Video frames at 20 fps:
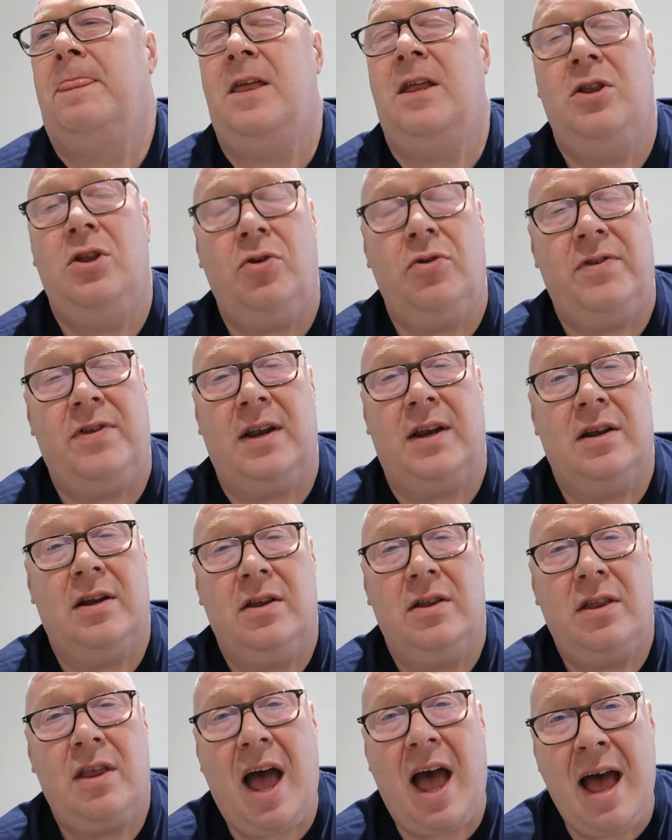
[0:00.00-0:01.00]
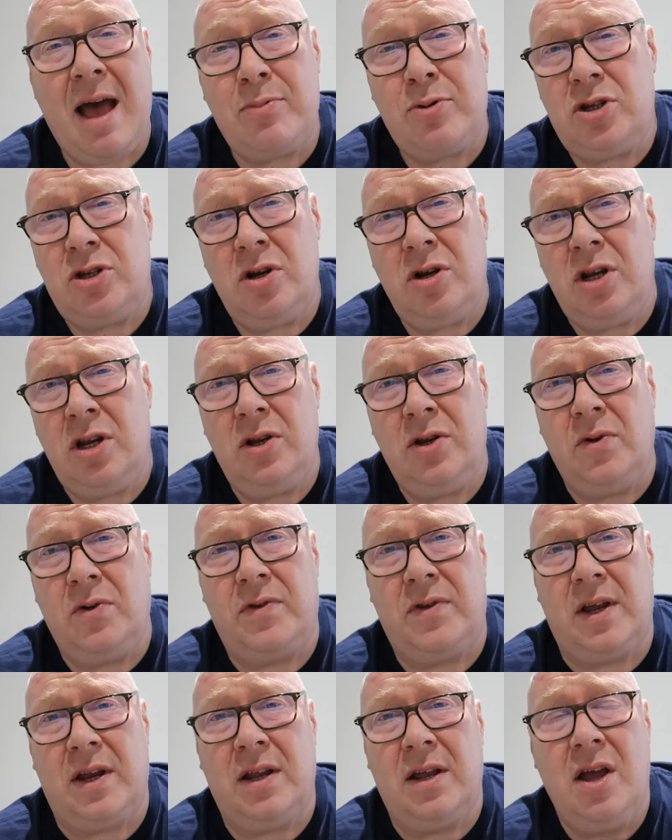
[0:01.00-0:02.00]
they're nothing. They're absolutely
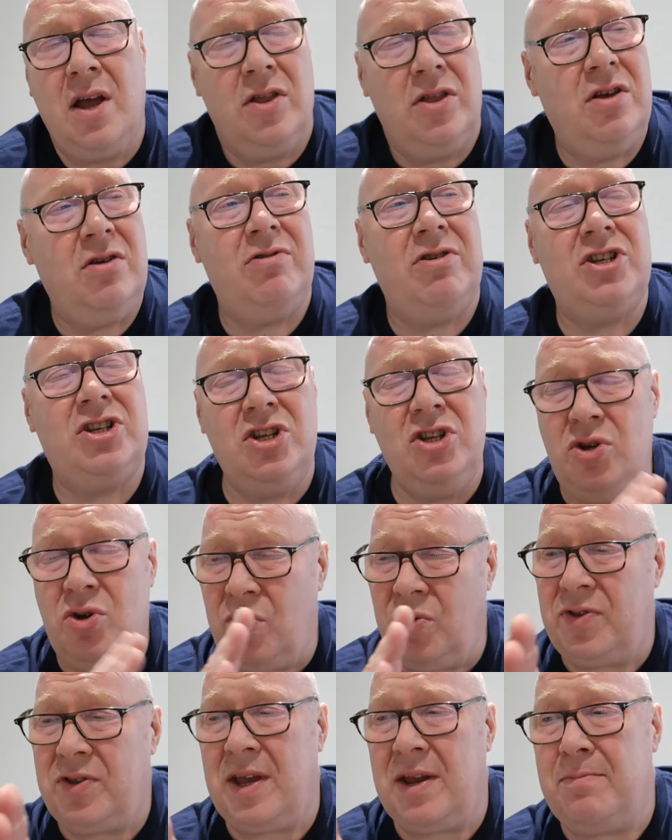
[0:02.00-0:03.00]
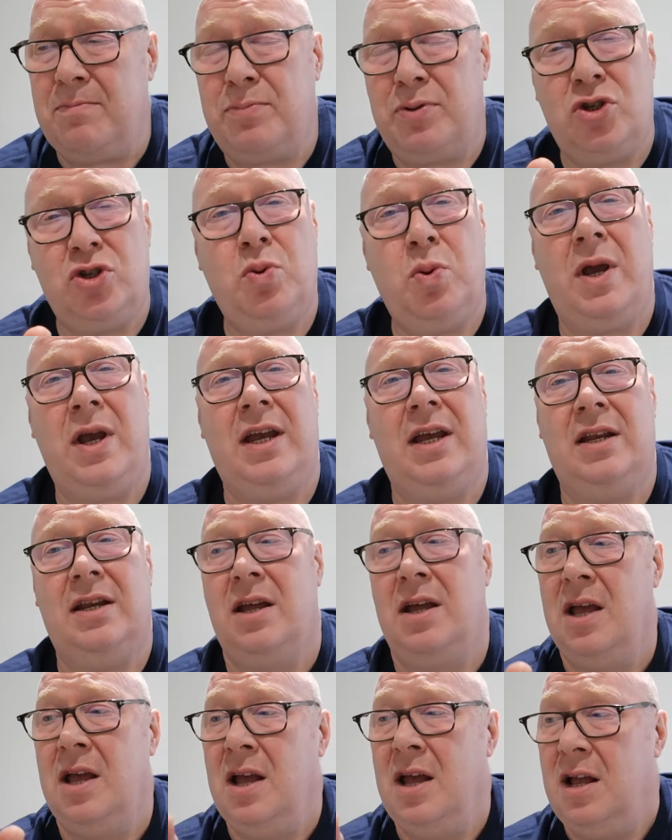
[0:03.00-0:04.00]
nothing. There is nothing
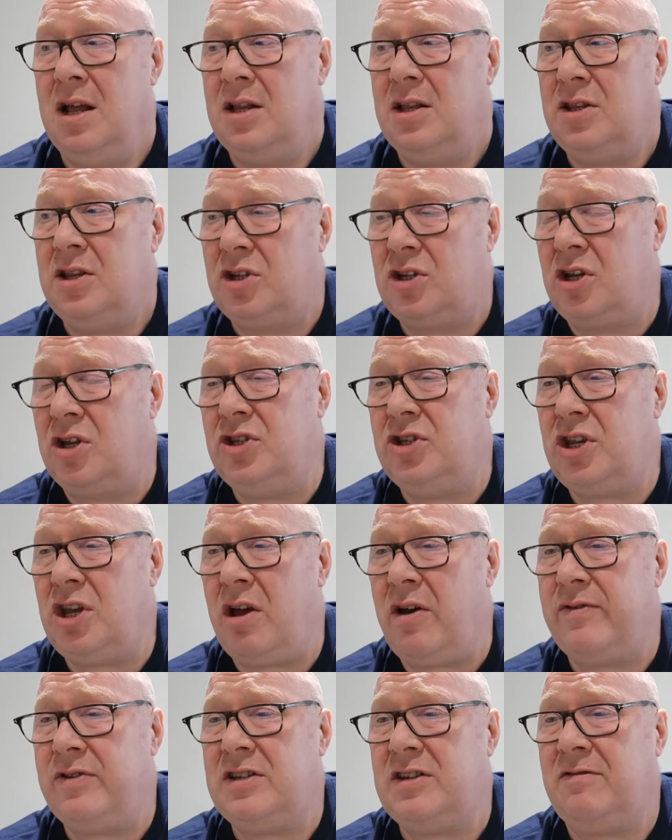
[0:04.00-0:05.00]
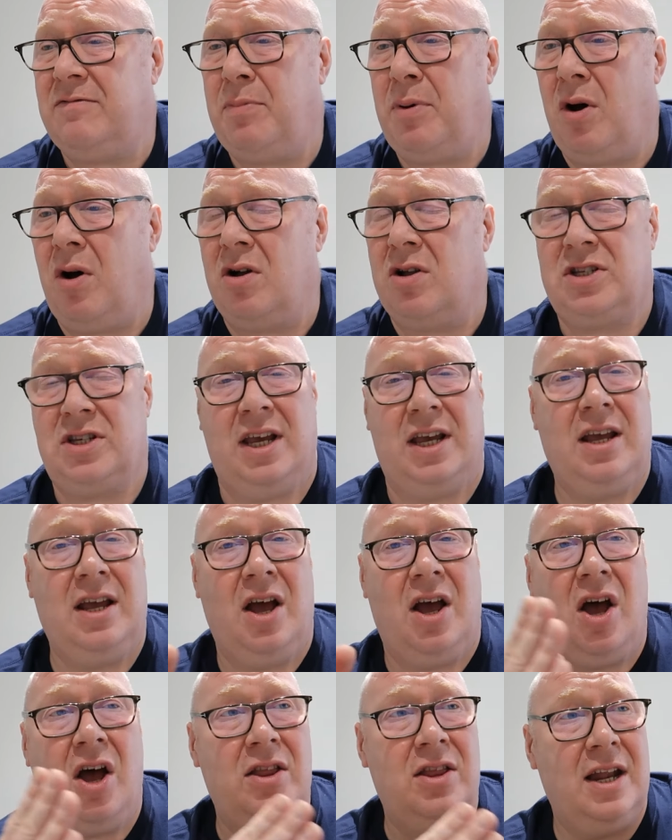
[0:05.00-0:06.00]
between the Conservative Party
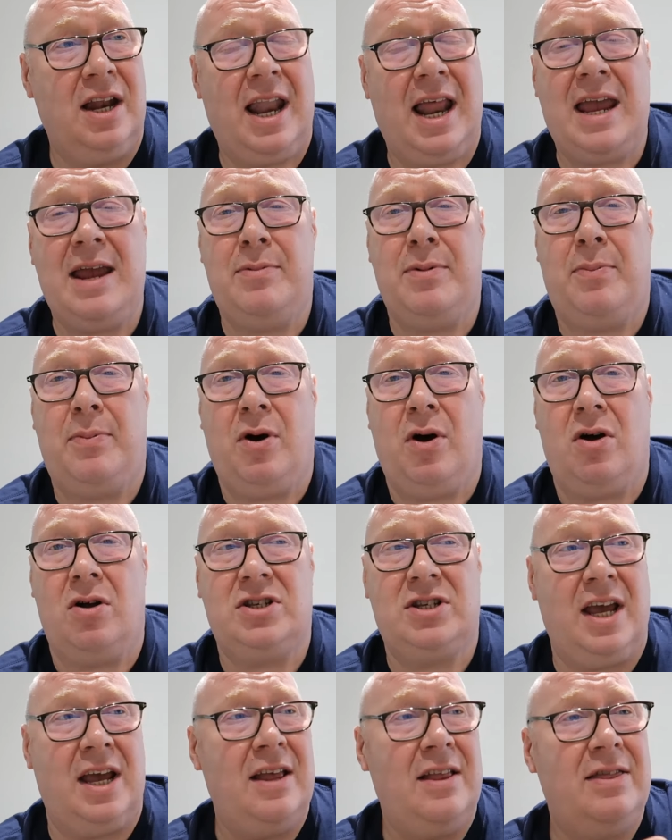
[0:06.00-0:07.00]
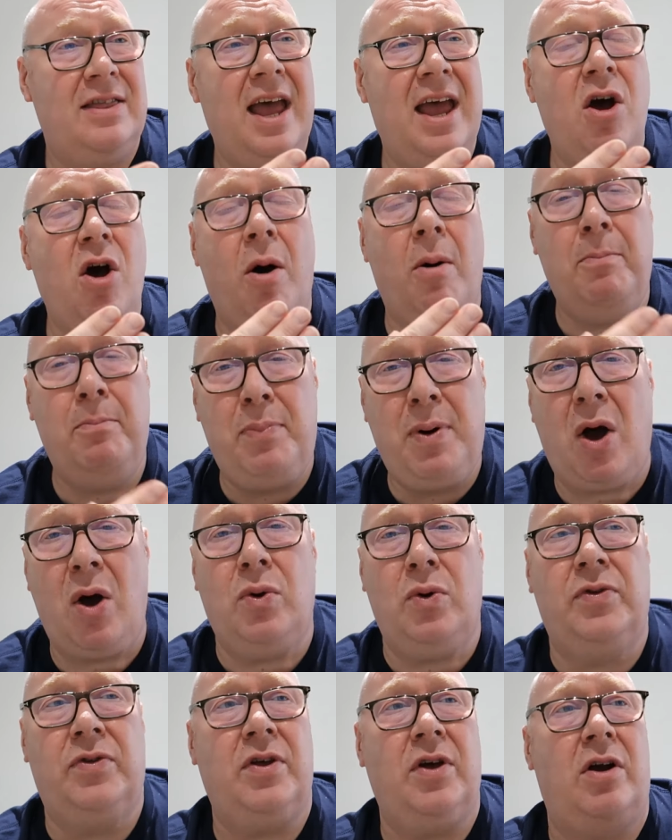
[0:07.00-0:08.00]
and the Labour Party. They are
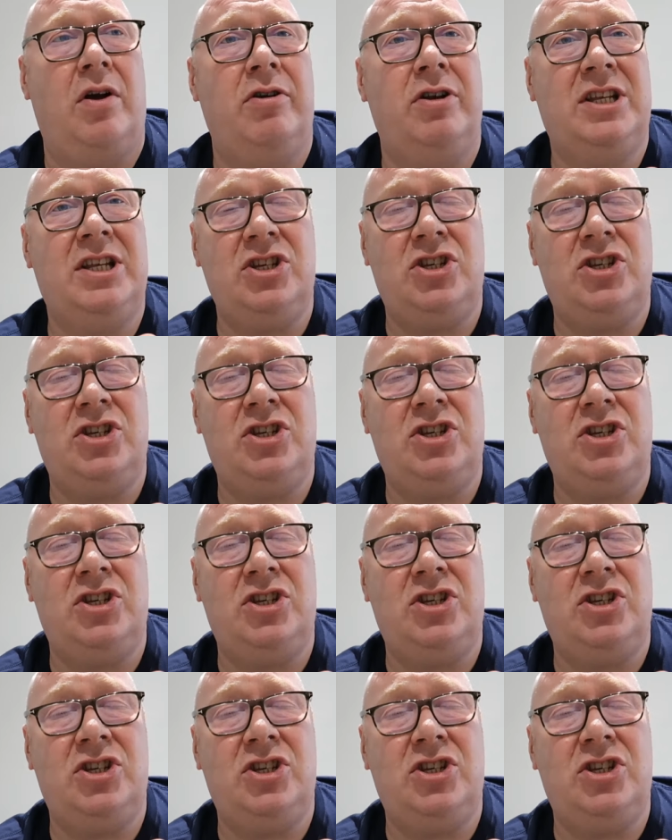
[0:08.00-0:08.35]
both a